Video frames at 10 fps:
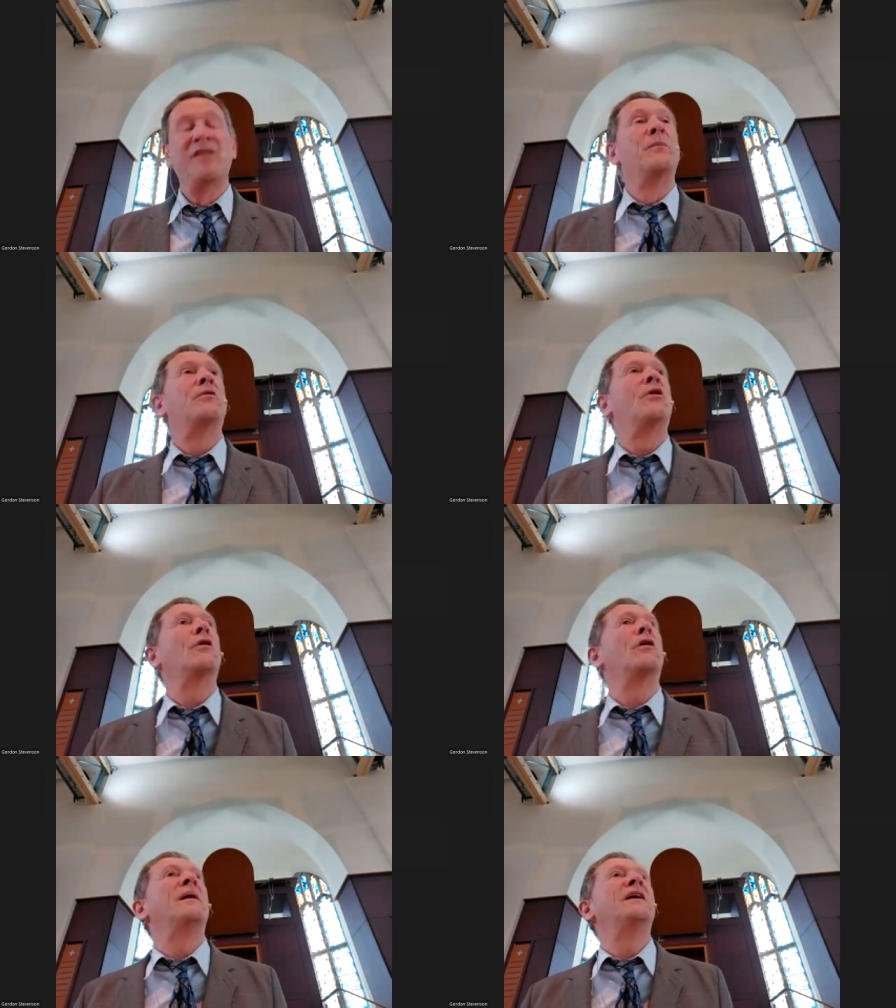The
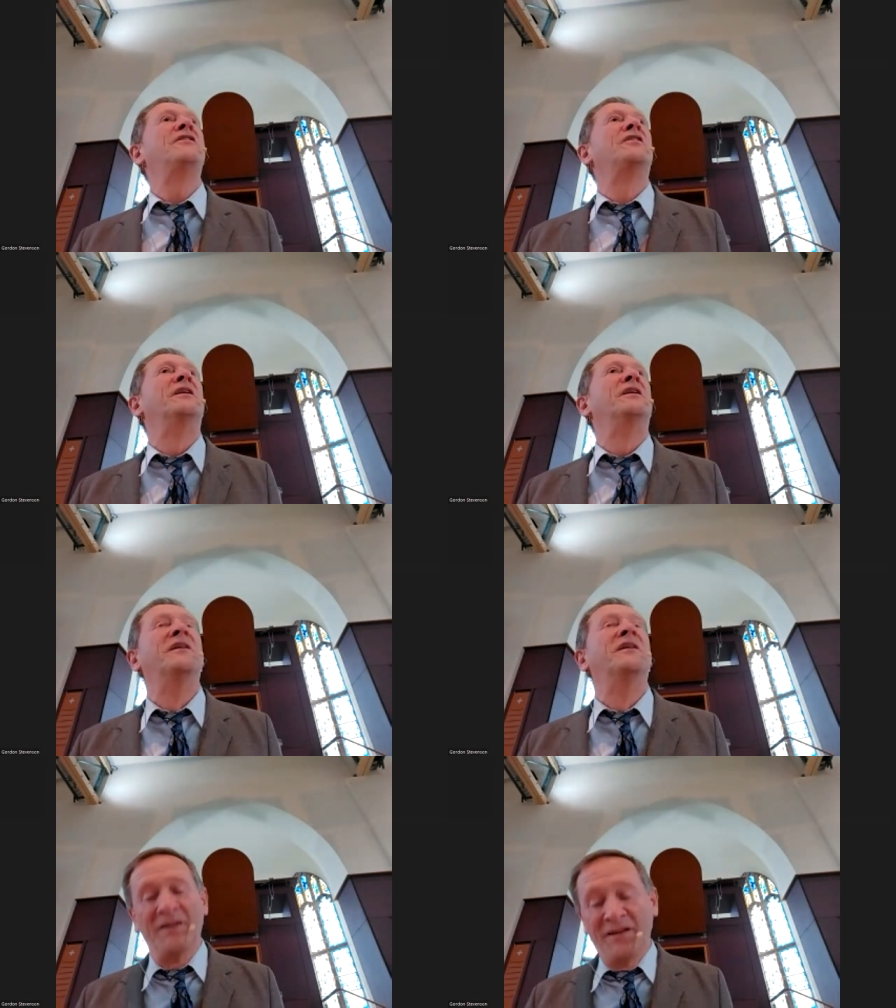proclamation,
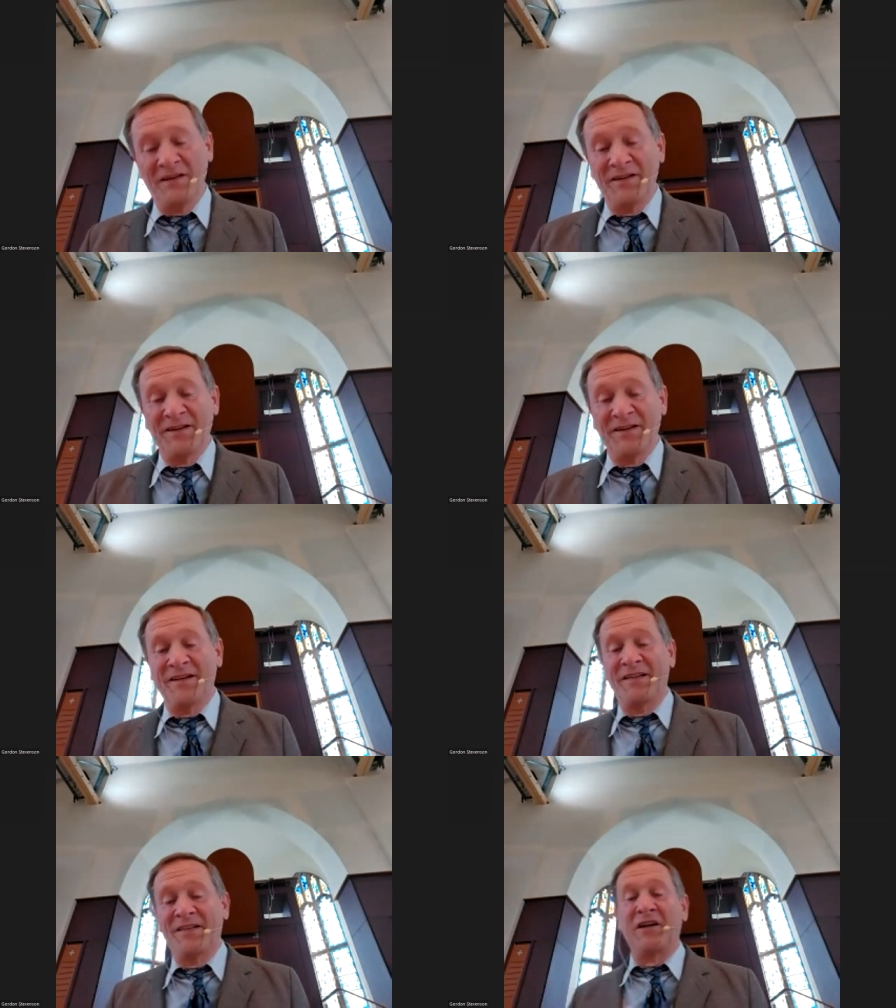
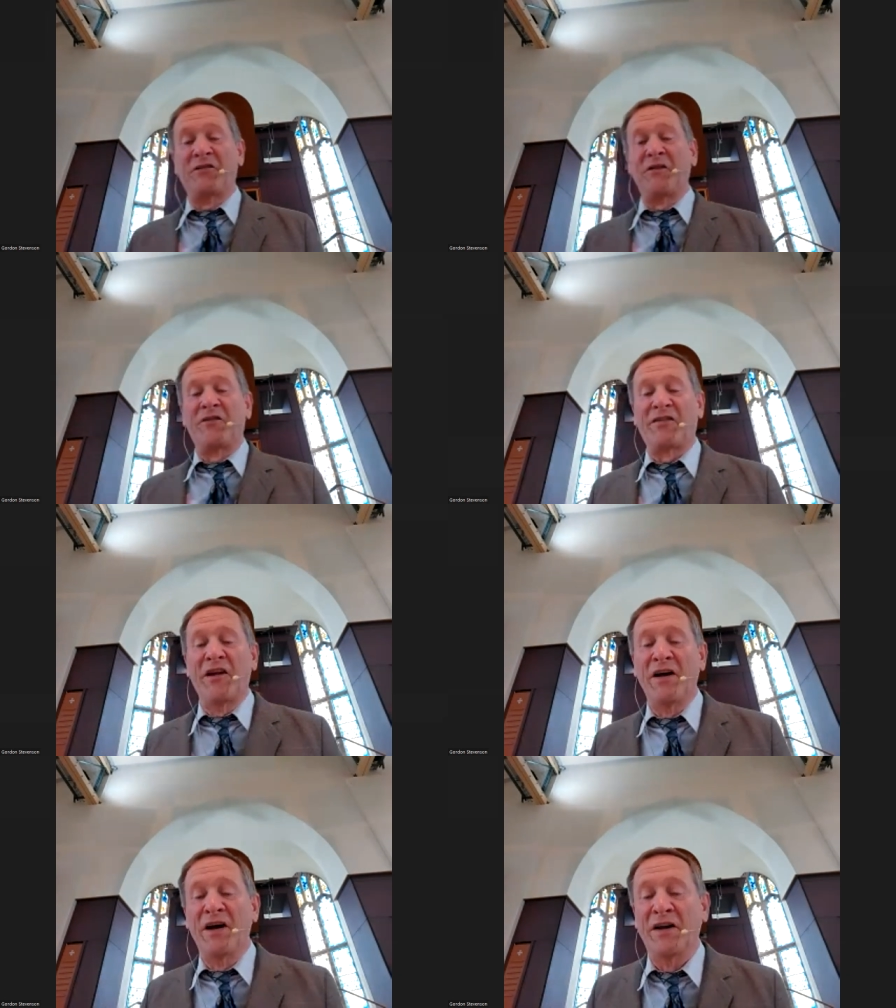as we've
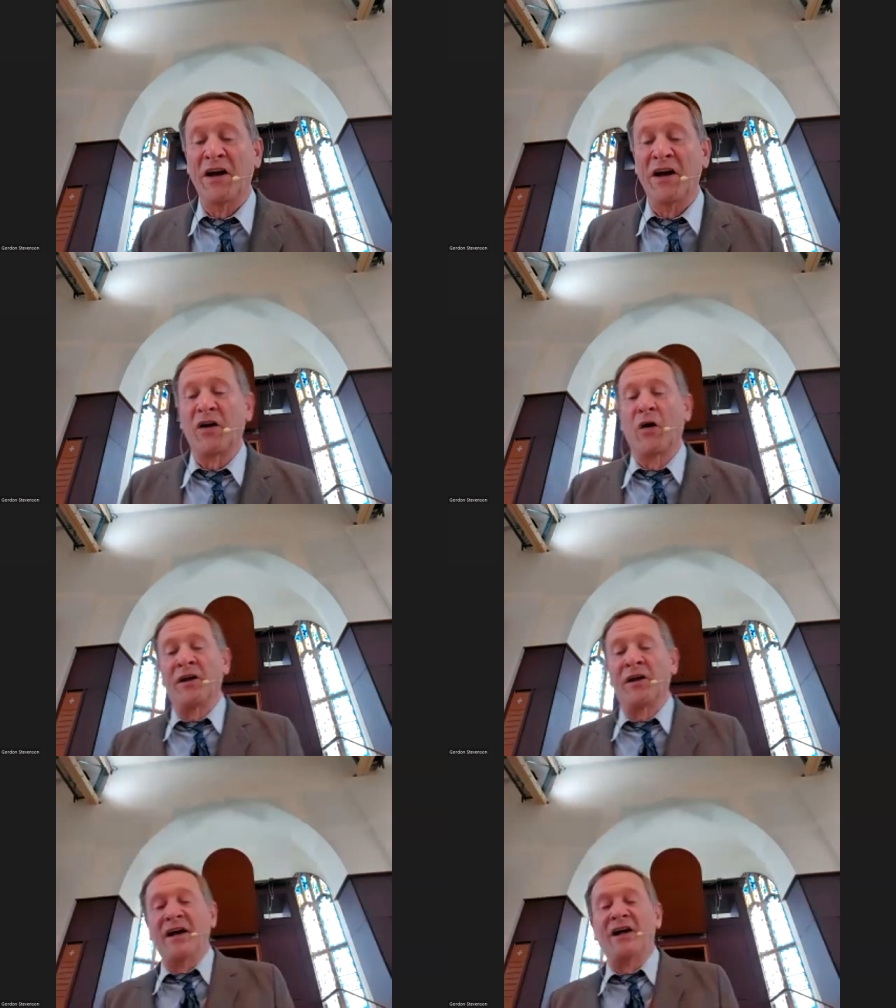just heard,
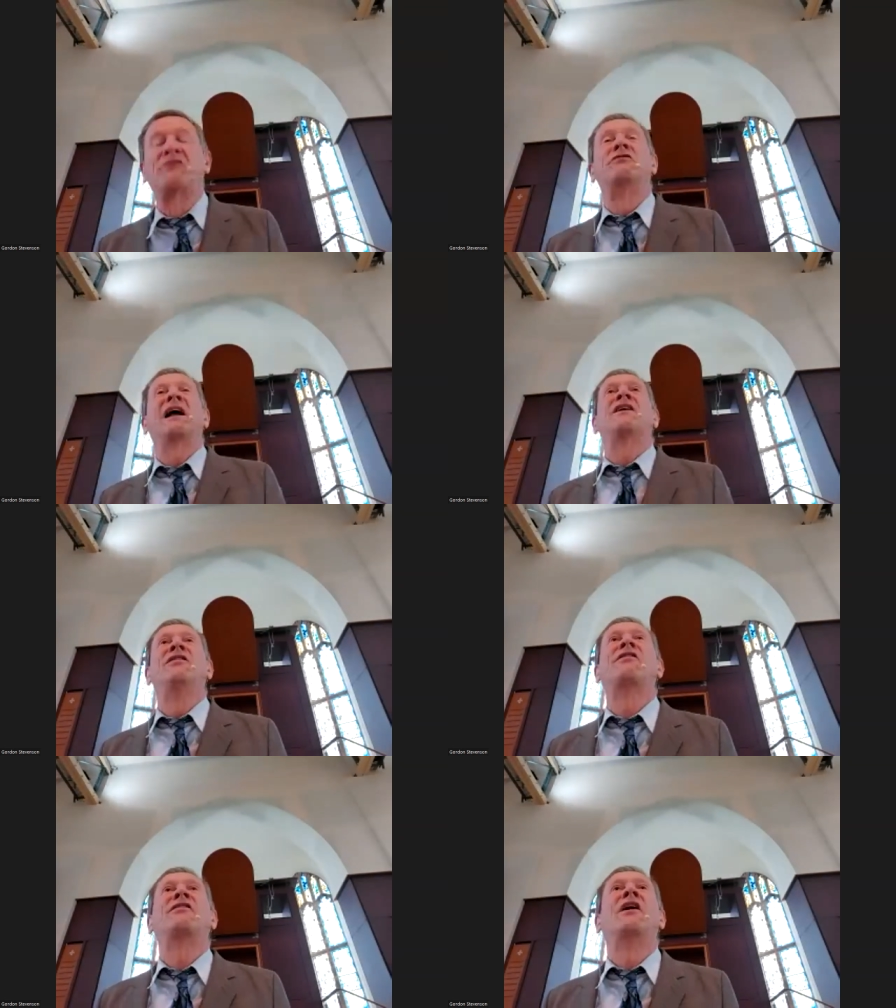God has
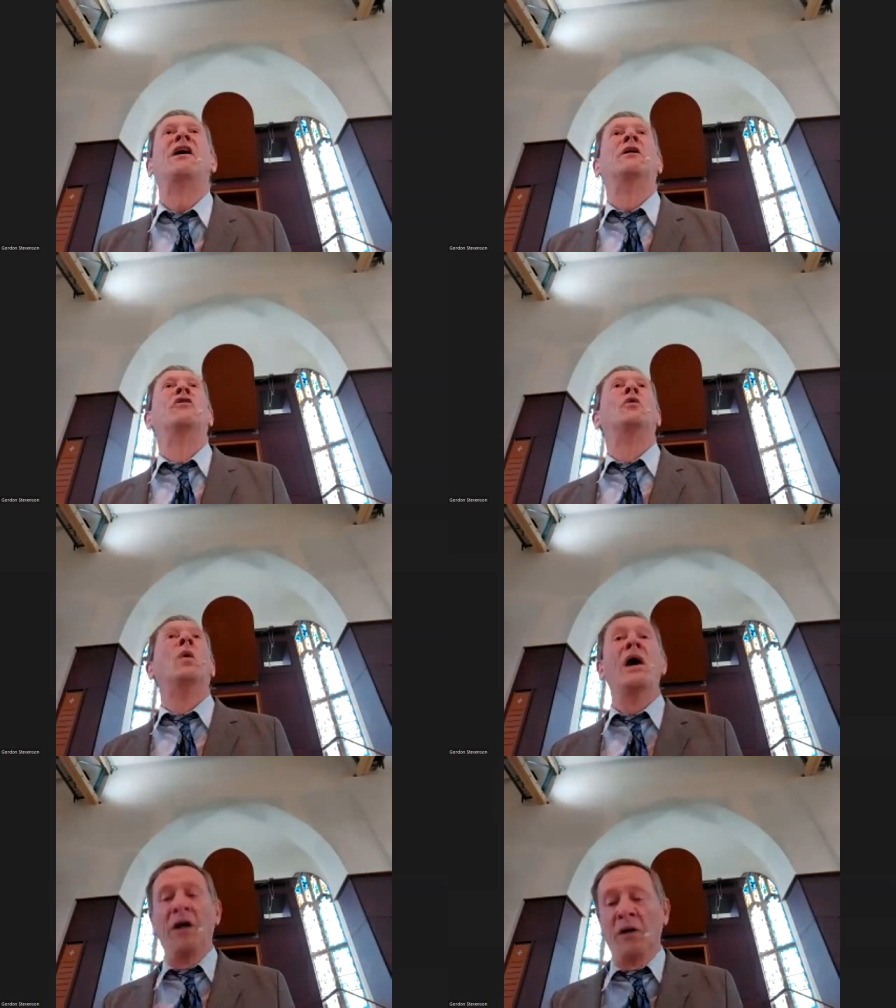reconciled the
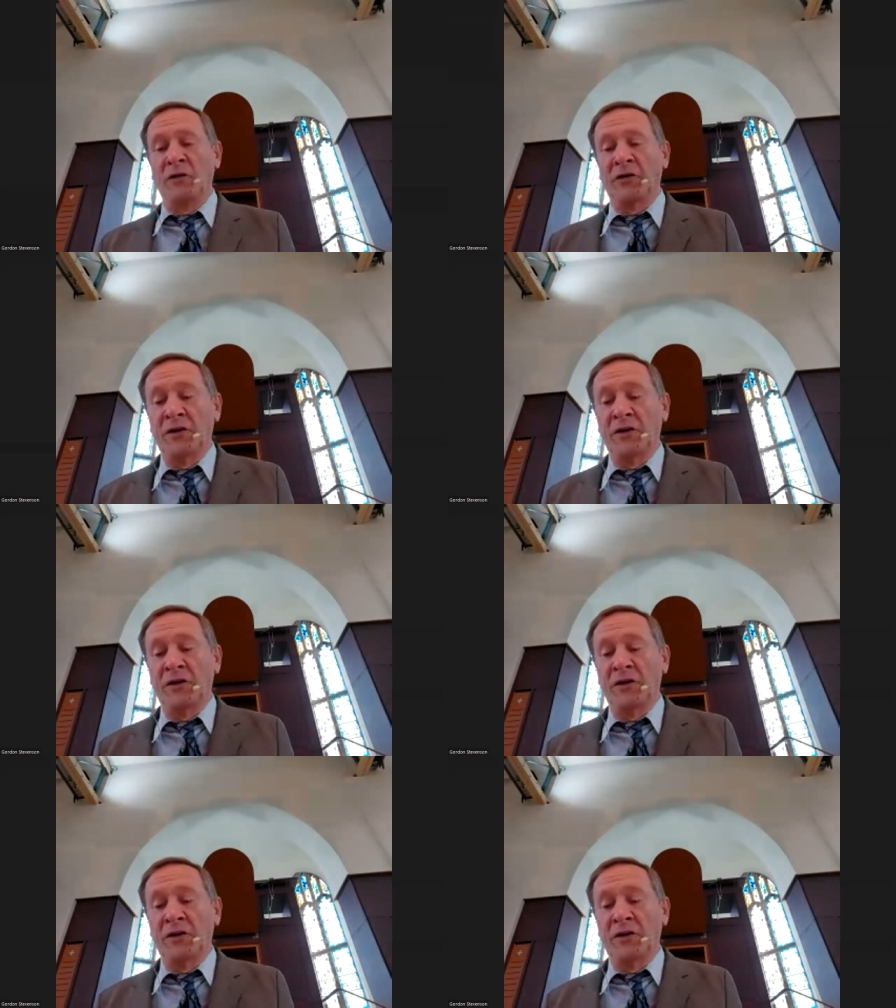world,